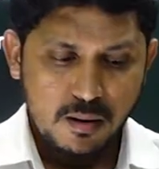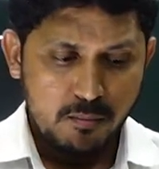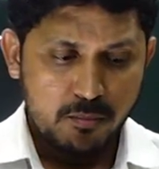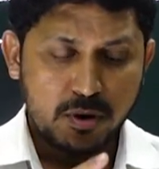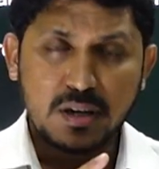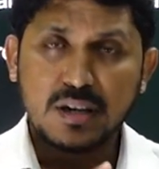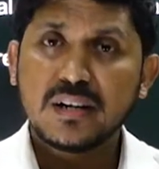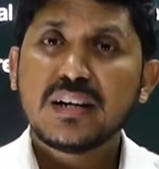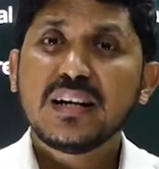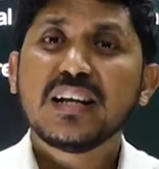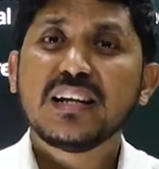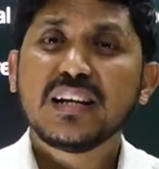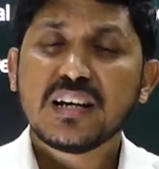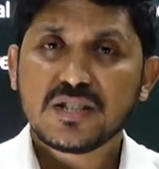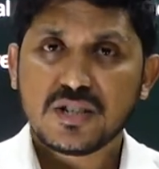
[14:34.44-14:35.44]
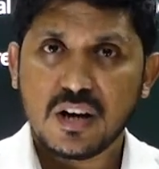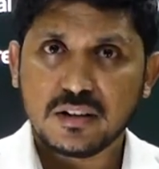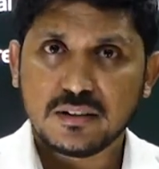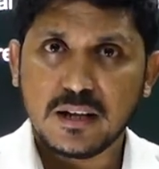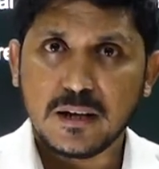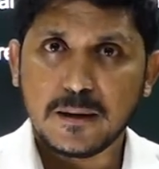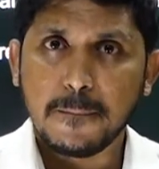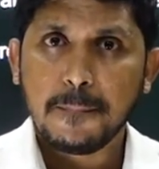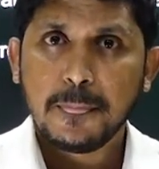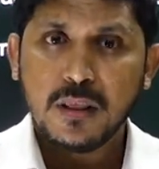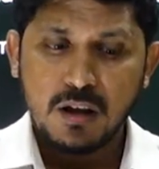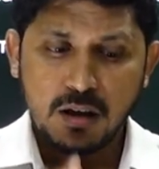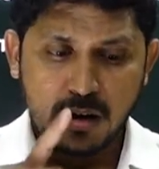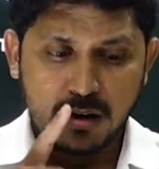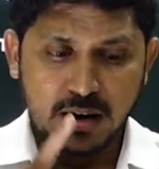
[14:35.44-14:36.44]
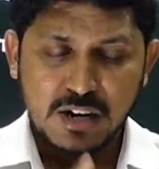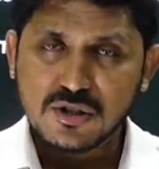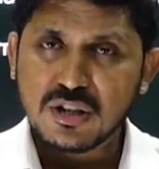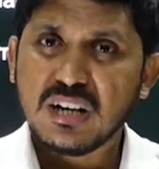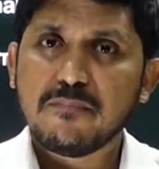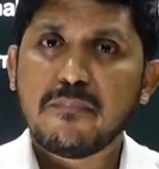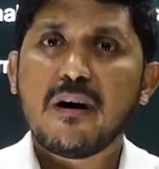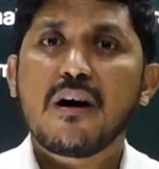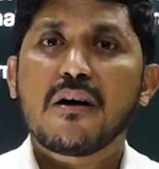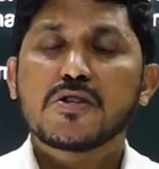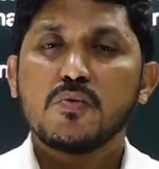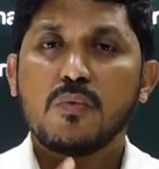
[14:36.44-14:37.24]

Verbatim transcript: protected areas are there national parks,